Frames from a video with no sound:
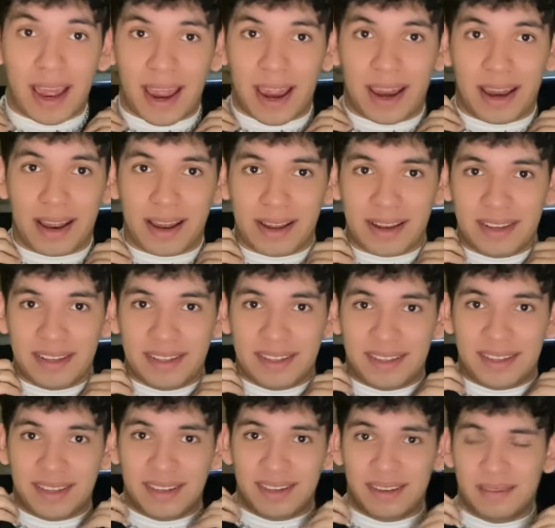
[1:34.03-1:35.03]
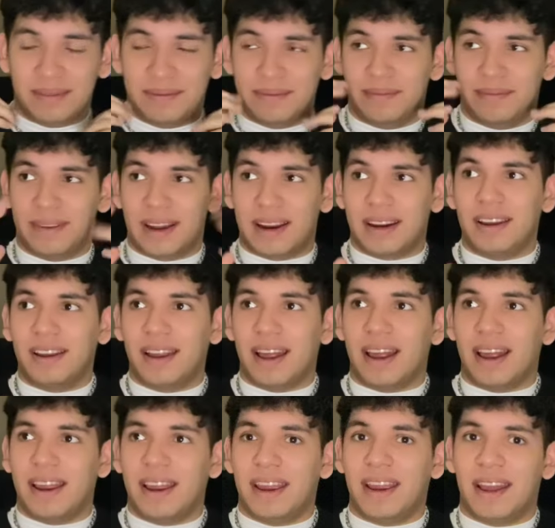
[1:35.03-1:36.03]
and not gonna
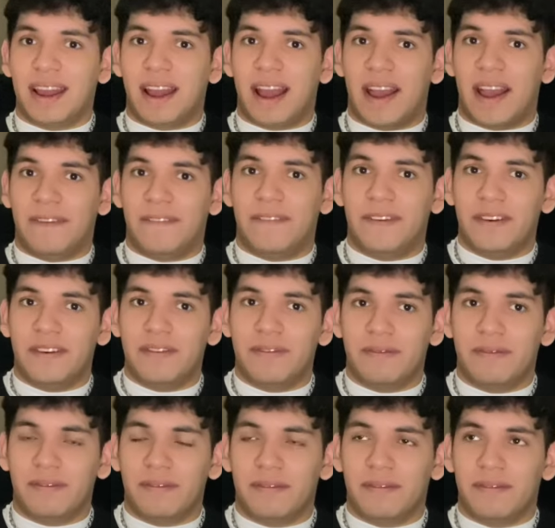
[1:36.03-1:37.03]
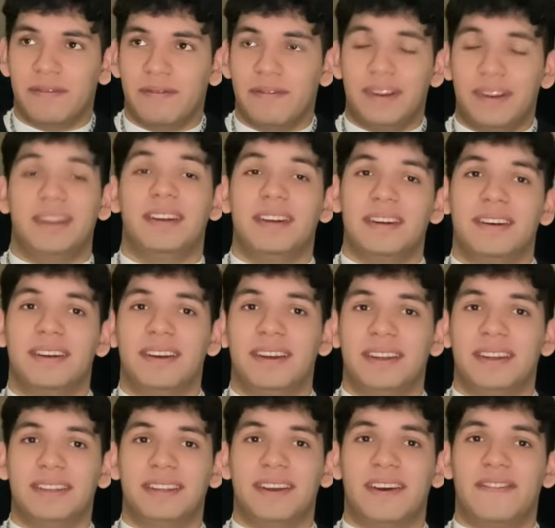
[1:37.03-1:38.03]
lie, I feel really good in
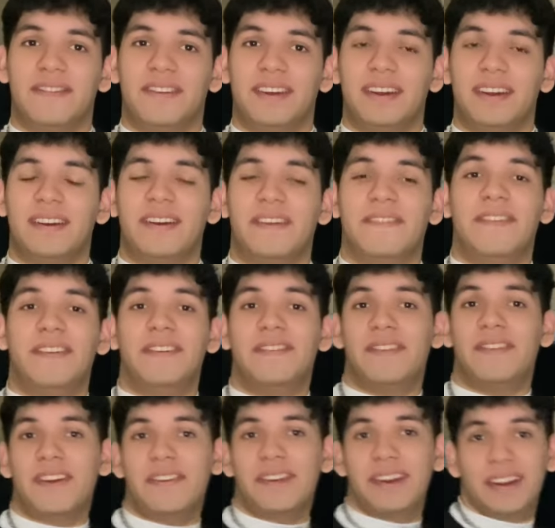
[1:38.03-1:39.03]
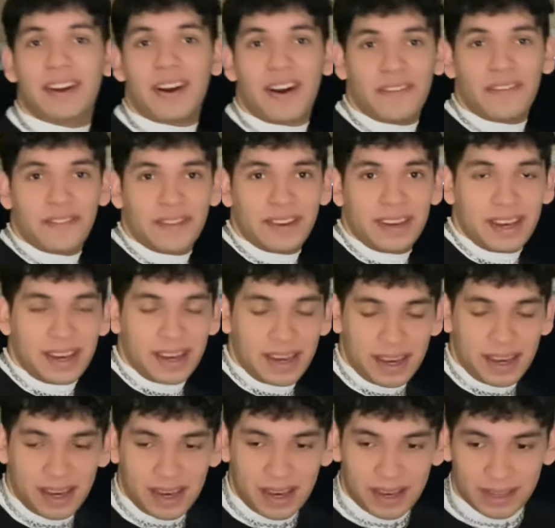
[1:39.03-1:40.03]
this outfit. I feel very confident
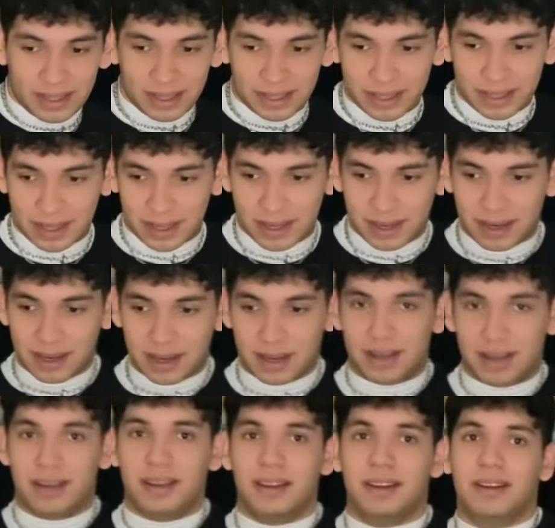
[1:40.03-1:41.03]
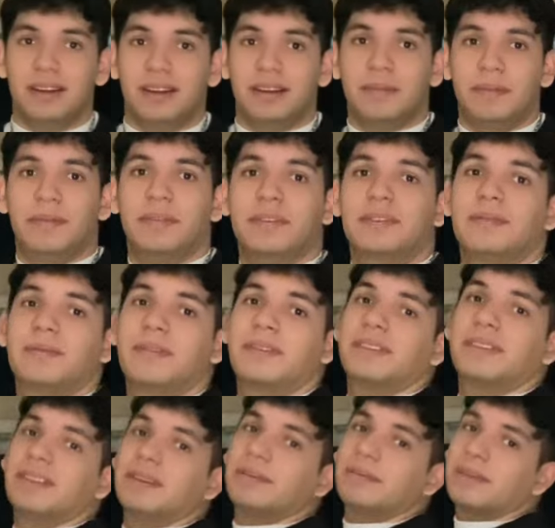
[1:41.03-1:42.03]
in it. I'm also wearing
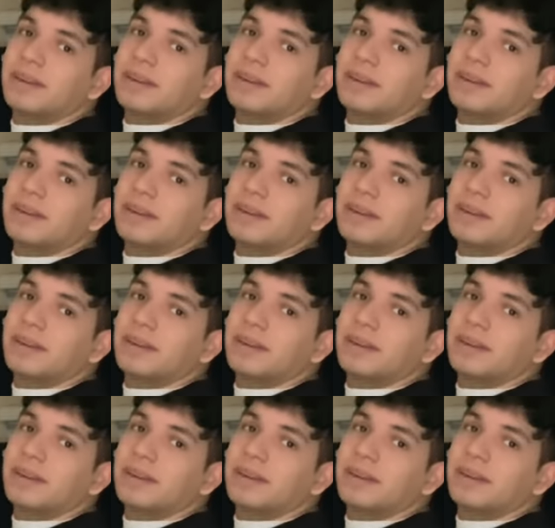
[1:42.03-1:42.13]
some